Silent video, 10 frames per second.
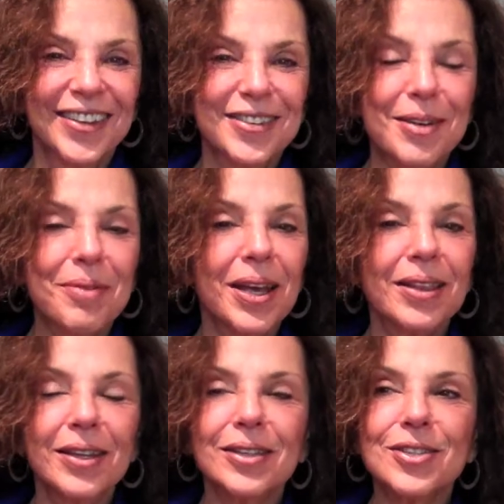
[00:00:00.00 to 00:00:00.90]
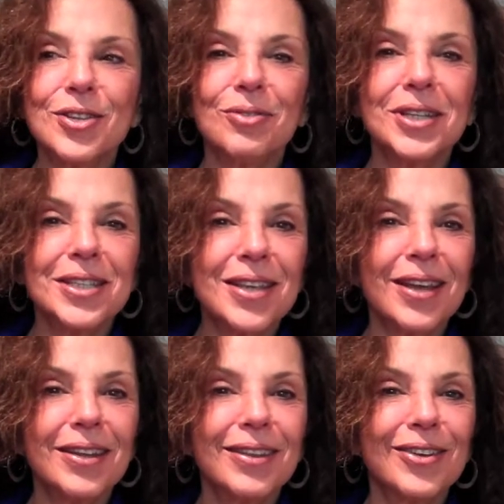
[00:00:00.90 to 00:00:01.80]
Debbie, I think it's so
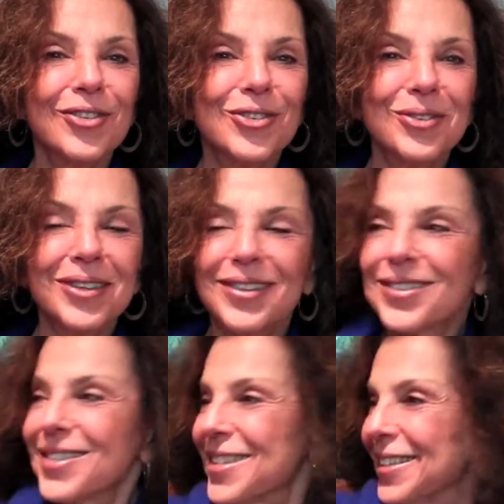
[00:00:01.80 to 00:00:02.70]
exciting that you're doing this.